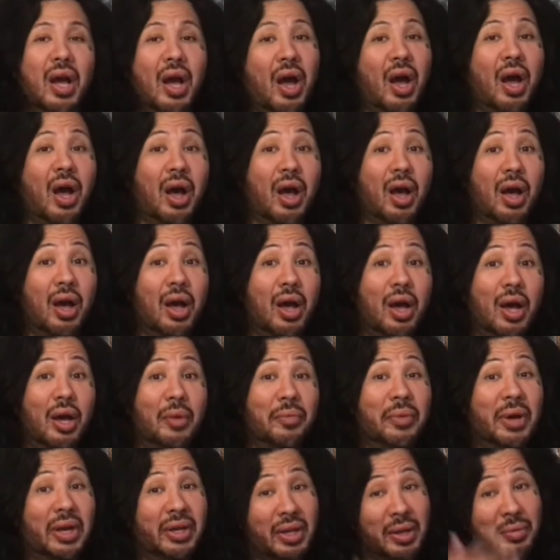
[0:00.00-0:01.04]

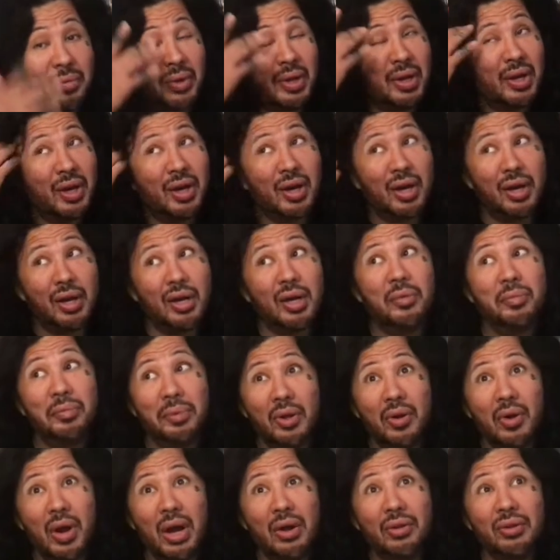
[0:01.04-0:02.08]
I gave my hair a
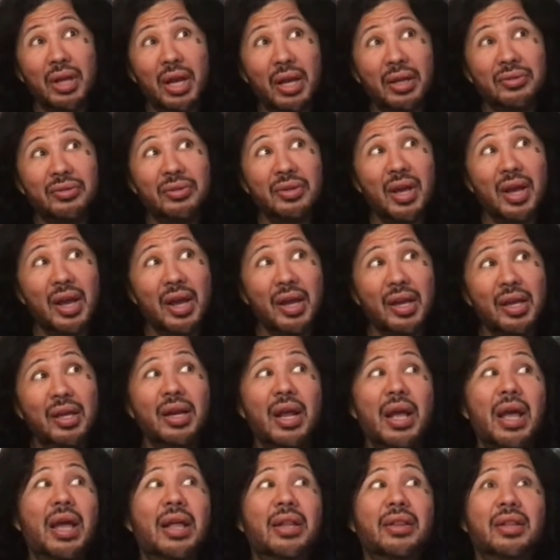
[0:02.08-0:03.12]
blowout last
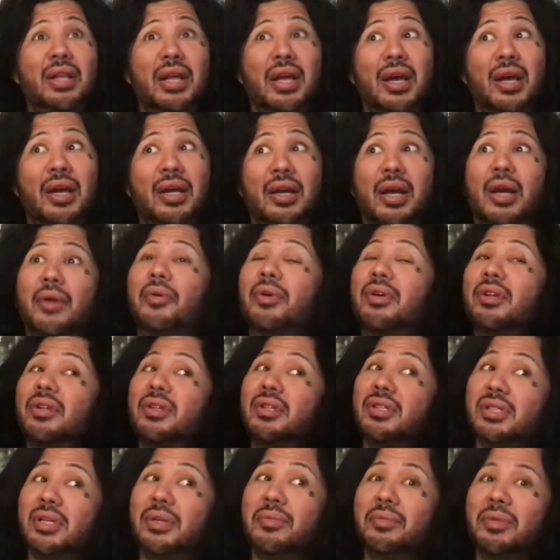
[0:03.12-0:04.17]
night, and then I went to
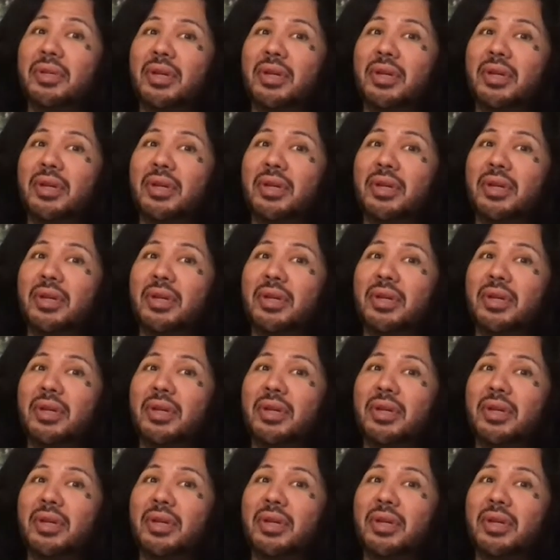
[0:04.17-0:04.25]
the gym